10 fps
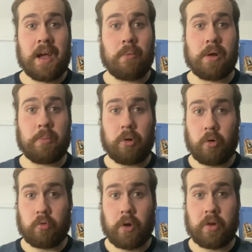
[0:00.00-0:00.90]
we had a
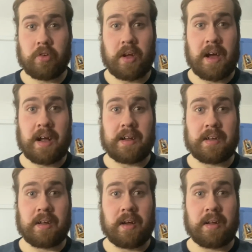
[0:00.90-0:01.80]
pork roast,
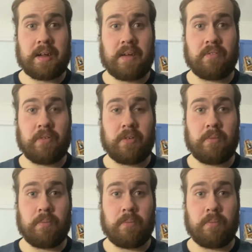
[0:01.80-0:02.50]
and then for